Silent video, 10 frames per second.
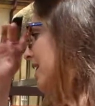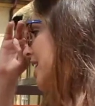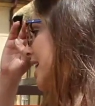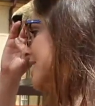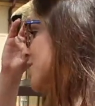
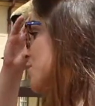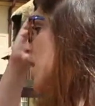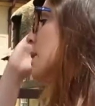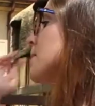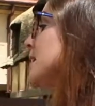It has
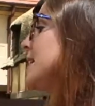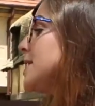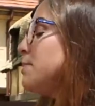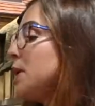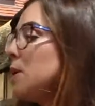
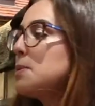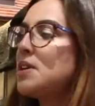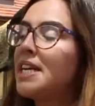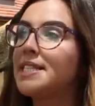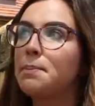strawberries,
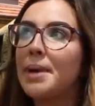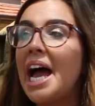blueberries,